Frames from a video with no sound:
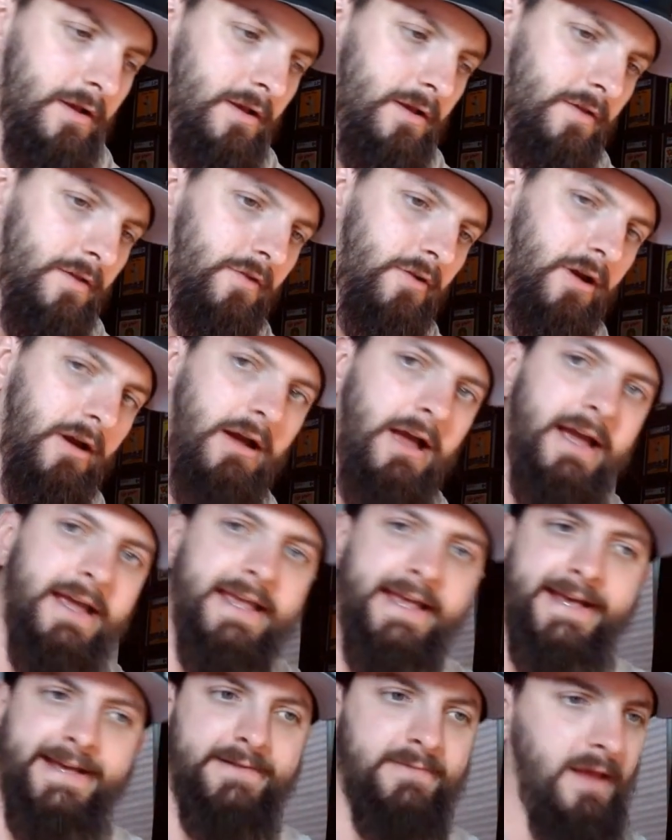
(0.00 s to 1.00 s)
So
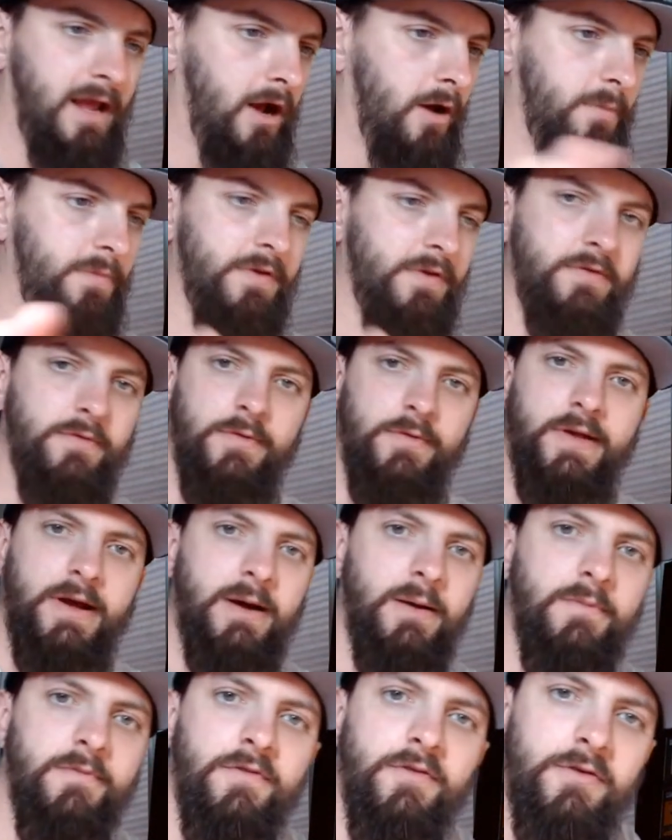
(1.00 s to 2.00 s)
again, hope this was
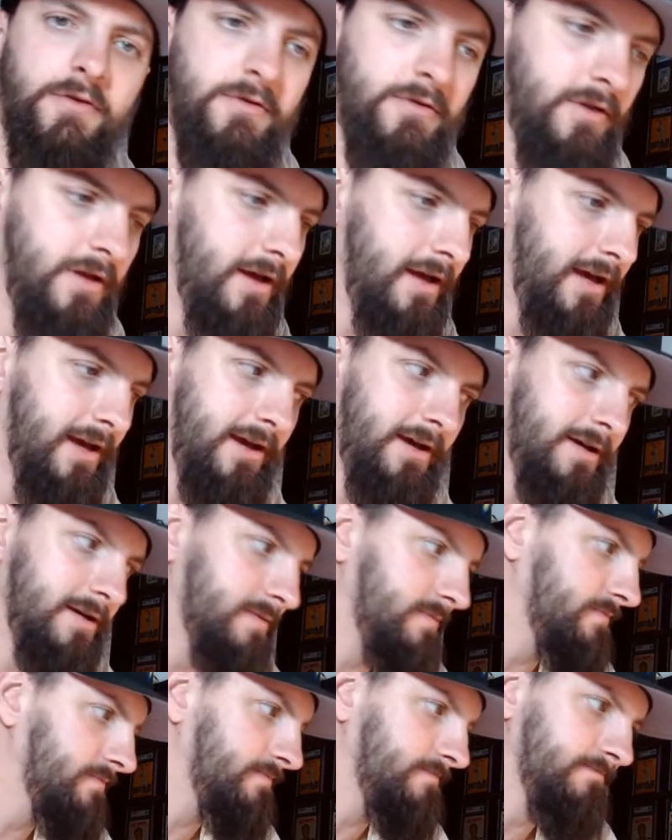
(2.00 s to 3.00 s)
helpful.
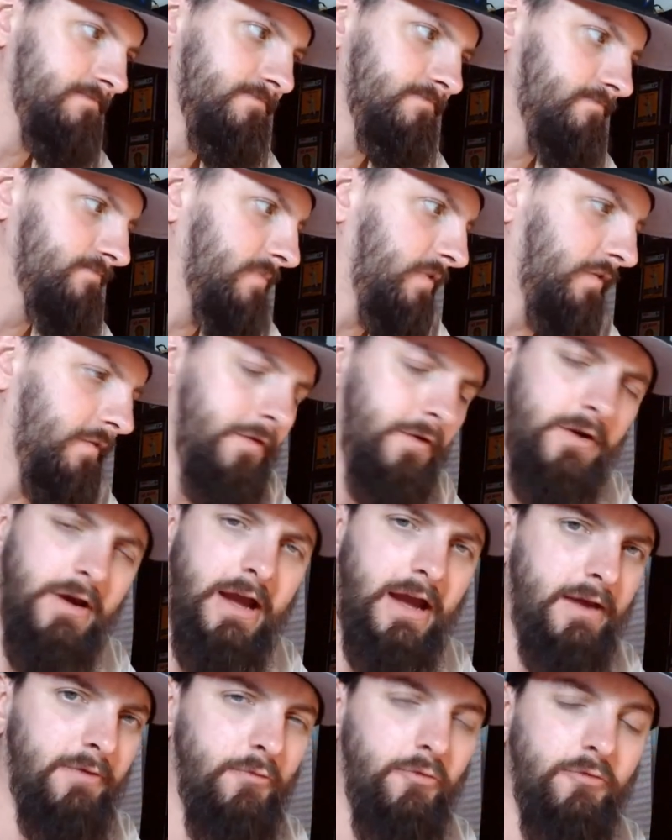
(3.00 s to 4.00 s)

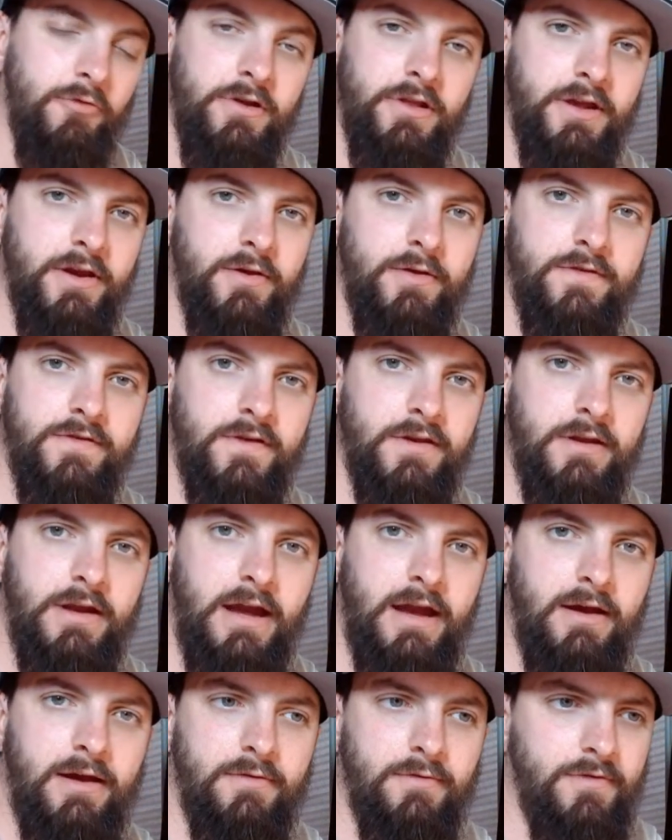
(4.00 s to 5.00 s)
I really didn't.
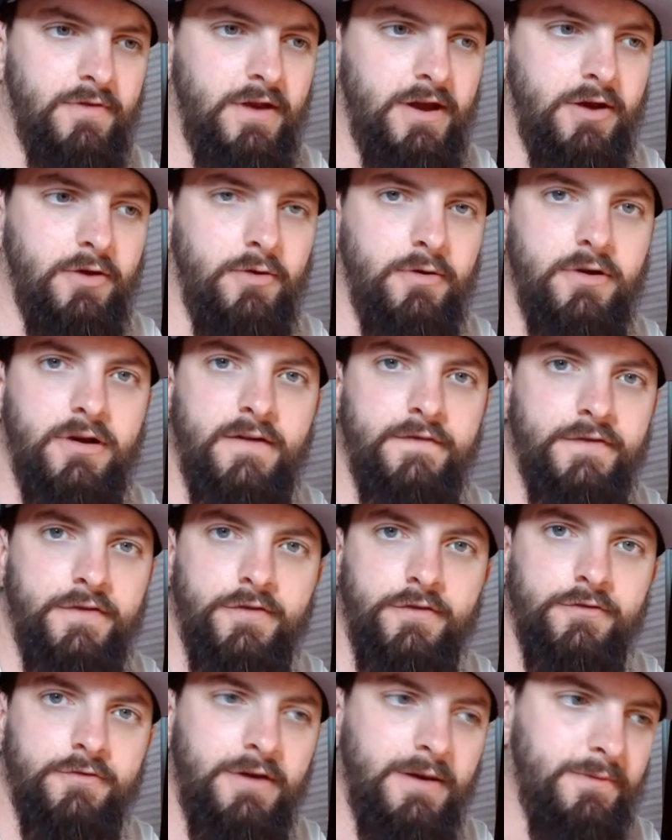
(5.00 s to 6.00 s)
I was not going off a
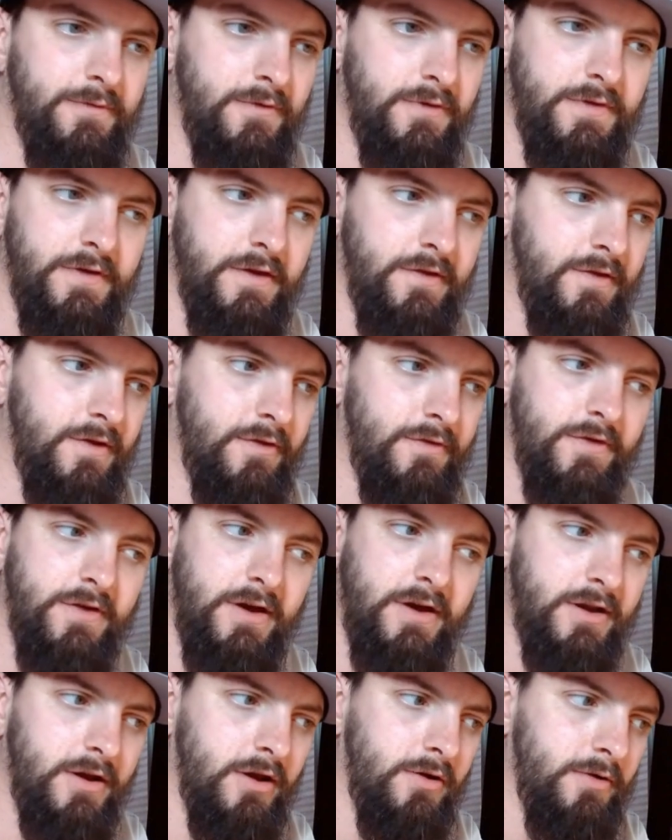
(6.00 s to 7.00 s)
script with this. I was
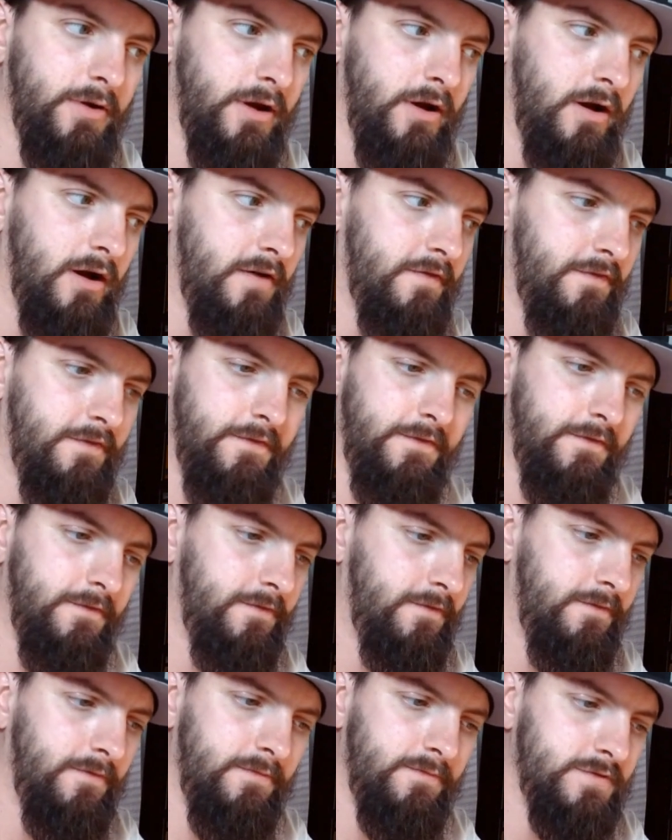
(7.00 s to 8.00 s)
kind of going
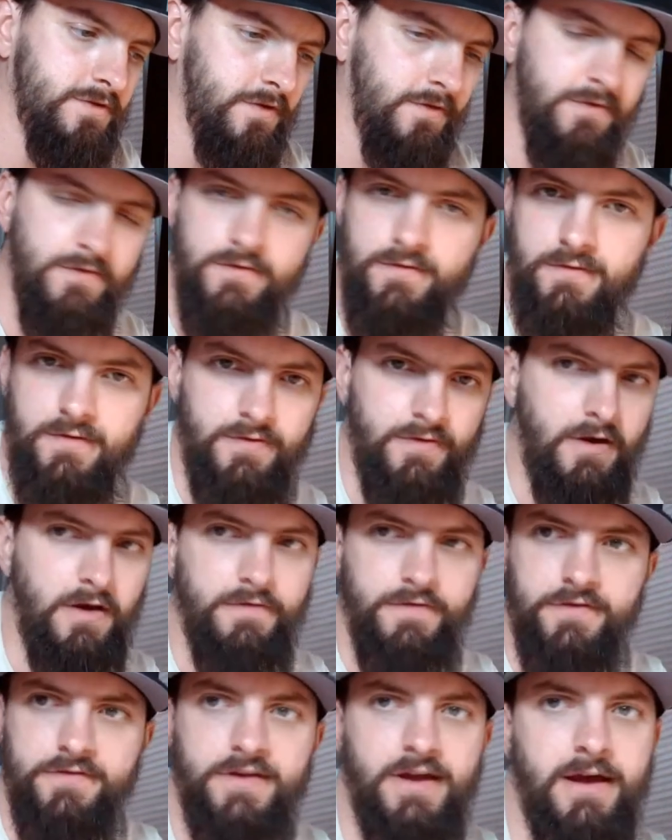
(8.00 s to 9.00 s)
off just
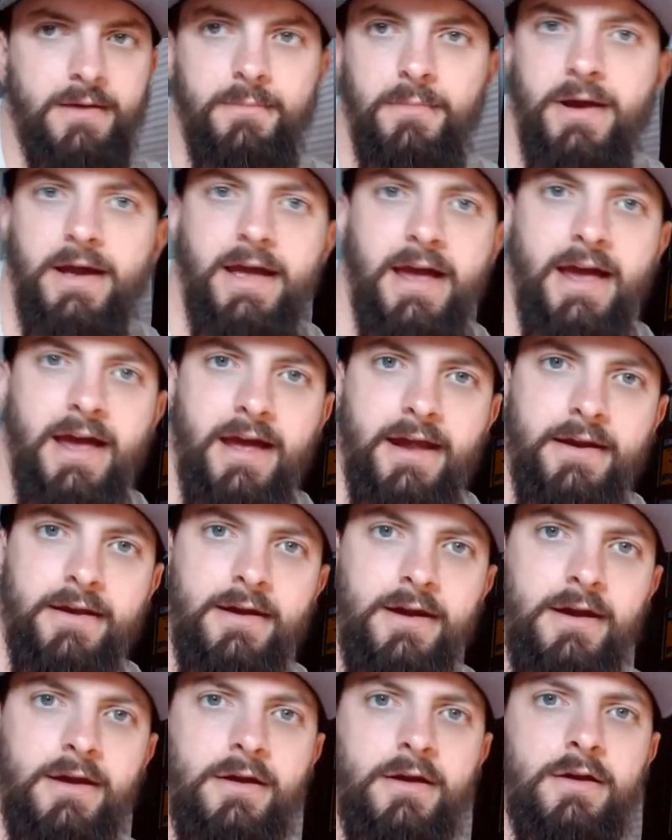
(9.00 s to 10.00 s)
off the top of my head.
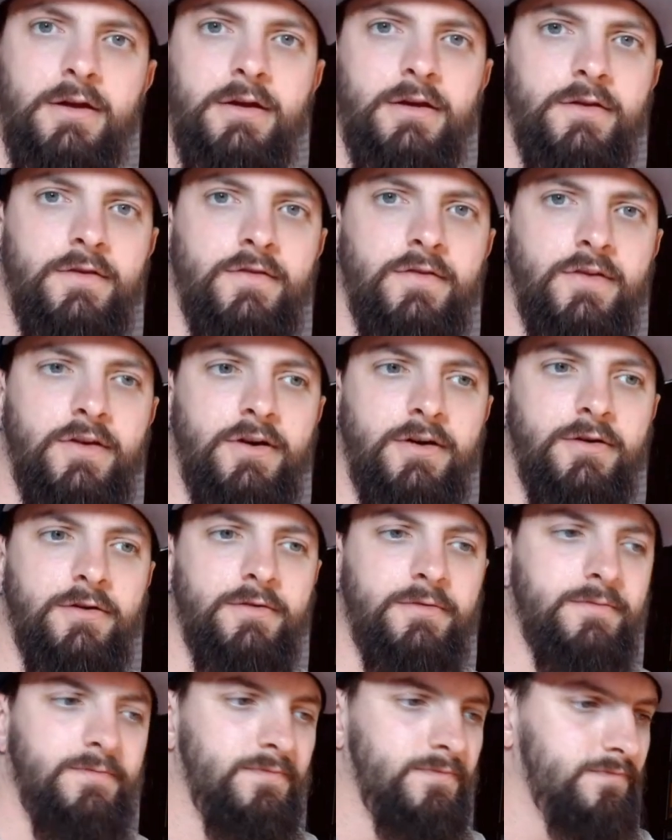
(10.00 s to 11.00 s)

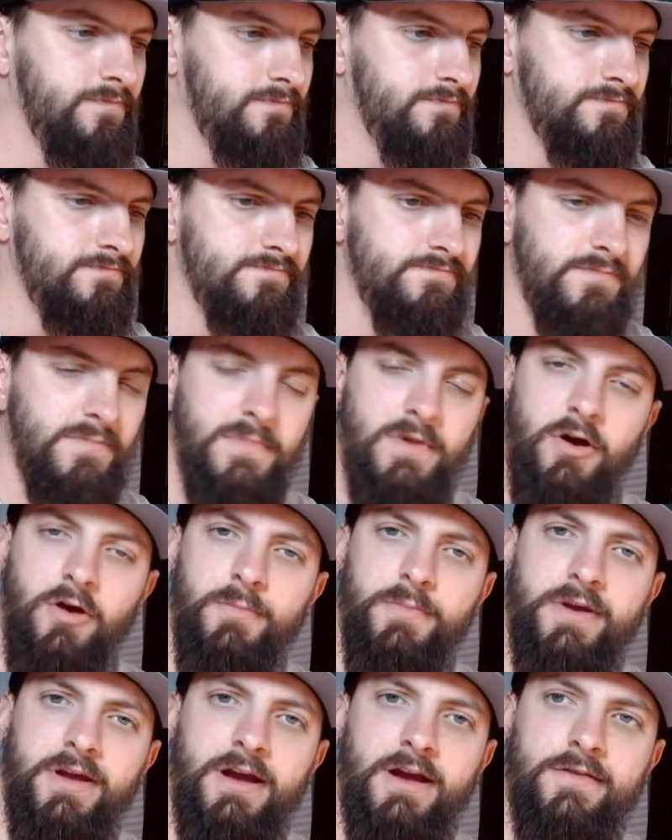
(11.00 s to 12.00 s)
So
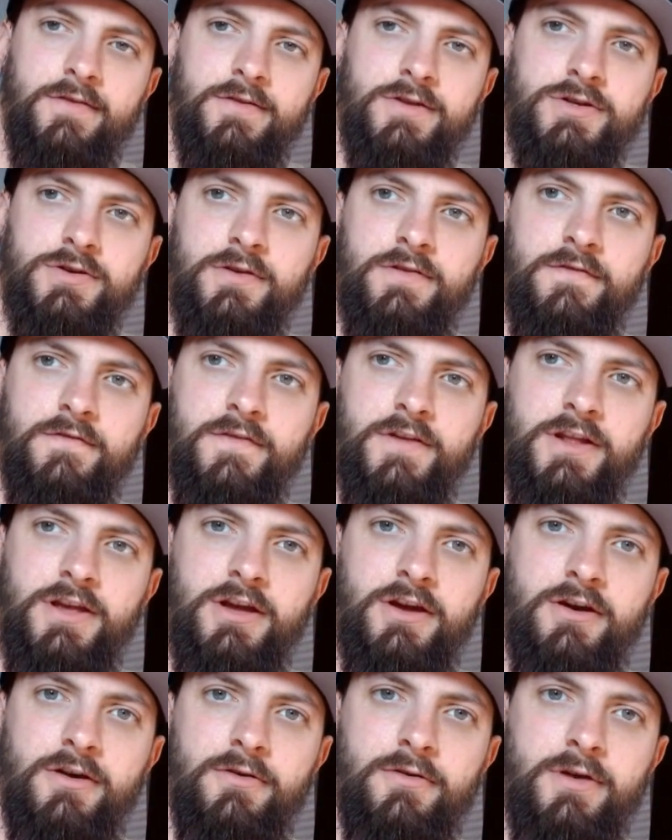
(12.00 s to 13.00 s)
hope you guys enjoyed the
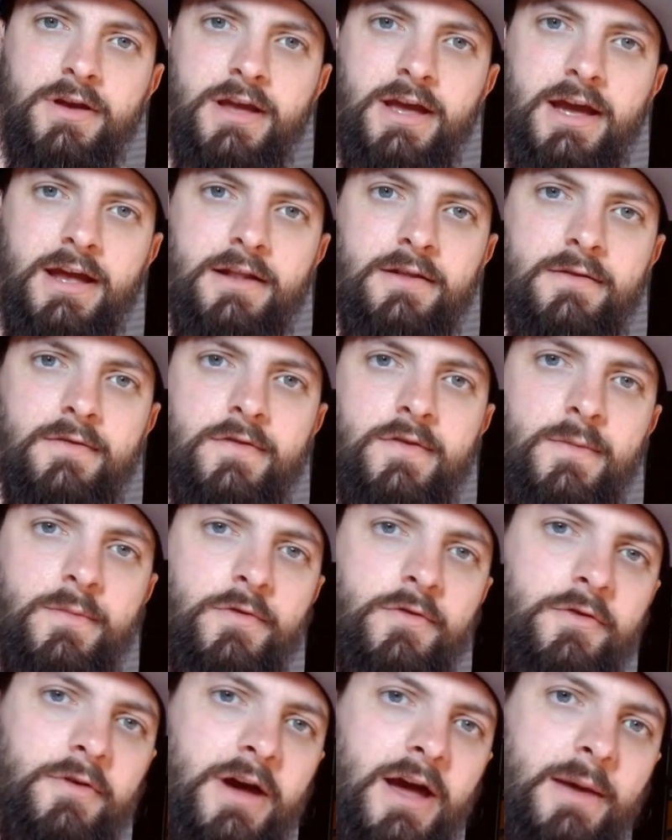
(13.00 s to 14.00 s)
video. Again,
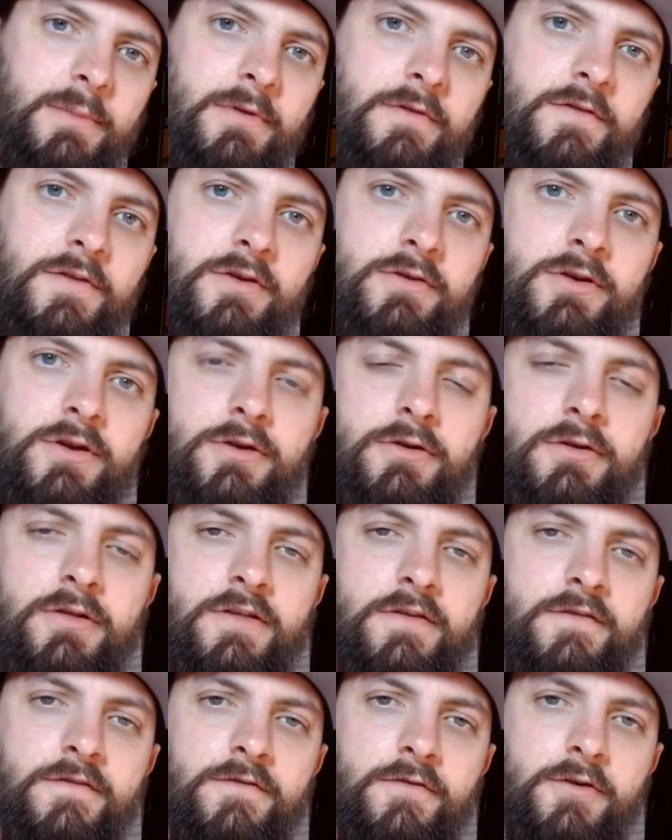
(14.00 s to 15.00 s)
subscribe if you're new
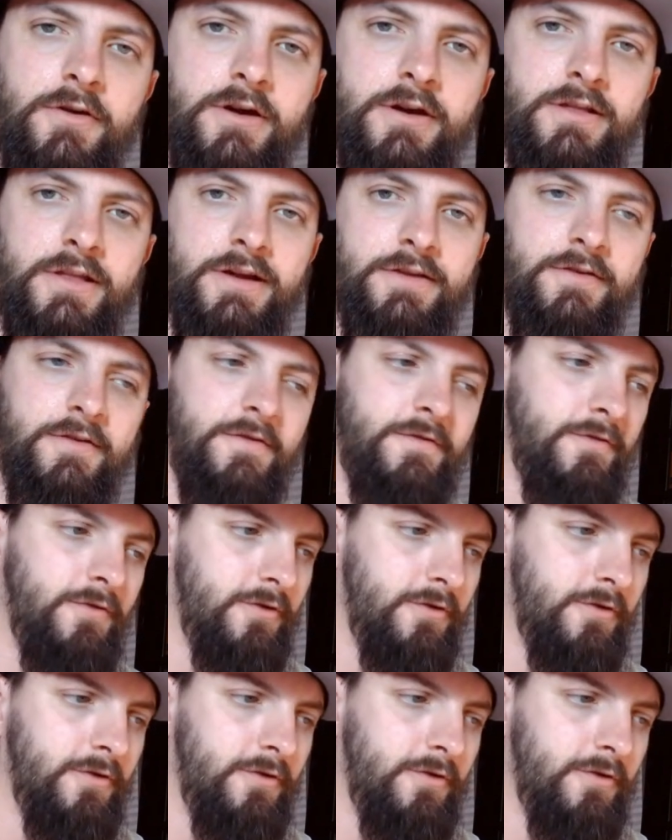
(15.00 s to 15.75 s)
to the For Collectors